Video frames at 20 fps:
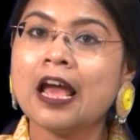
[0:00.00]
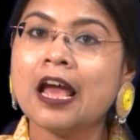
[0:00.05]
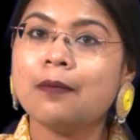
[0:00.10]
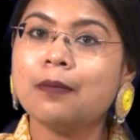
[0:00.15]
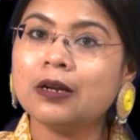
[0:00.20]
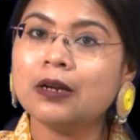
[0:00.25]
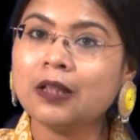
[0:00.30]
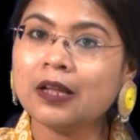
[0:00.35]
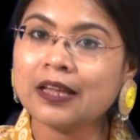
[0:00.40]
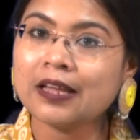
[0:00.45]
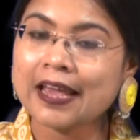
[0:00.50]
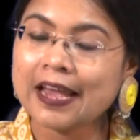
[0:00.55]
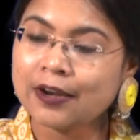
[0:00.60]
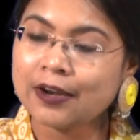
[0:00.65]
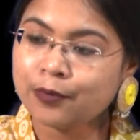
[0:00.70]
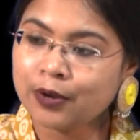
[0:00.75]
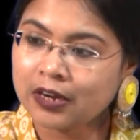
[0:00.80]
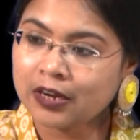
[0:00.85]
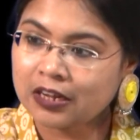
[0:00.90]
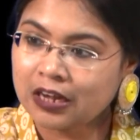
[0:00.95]
but the gain
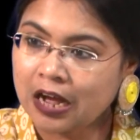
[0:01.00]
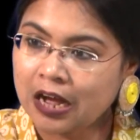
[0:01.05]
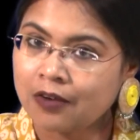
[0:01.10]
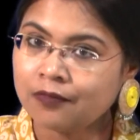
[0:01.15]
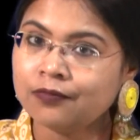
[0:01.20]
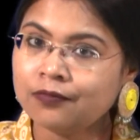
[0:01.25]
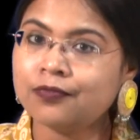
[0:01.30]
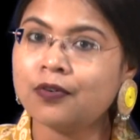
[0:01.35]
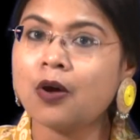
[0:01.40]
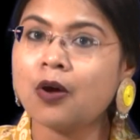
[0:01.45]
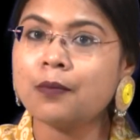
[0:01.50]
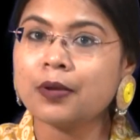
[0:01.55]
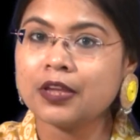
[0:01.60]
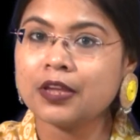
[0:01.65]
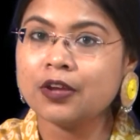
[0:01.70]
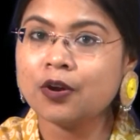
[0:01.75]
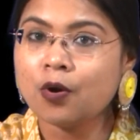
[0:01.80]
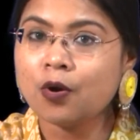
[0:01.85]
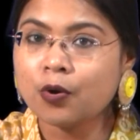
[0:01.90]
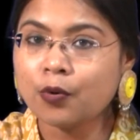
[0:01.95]
will come from
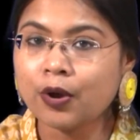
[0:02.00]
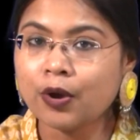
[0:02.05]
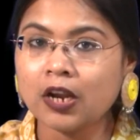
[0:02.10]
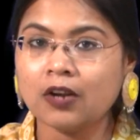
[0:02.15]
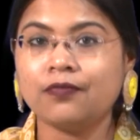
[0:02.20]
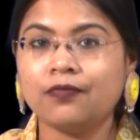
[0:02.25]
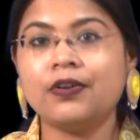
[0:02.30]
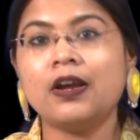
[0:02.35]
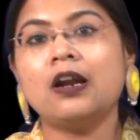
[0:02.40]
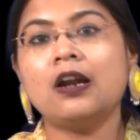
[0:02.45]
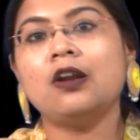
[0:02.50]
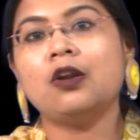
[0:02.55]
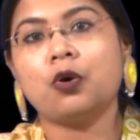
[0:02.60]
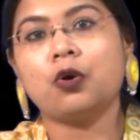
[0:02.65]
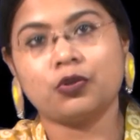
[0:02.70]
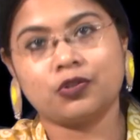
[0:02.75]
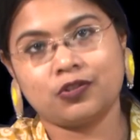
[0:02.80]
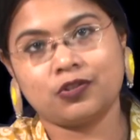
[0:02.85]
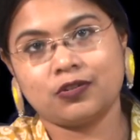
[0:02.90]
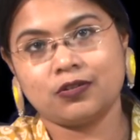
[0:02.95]
your welfare
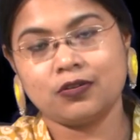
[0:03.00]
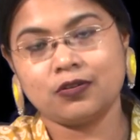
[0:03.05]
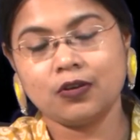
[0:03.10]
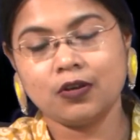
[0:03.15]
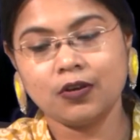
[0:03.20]
loss.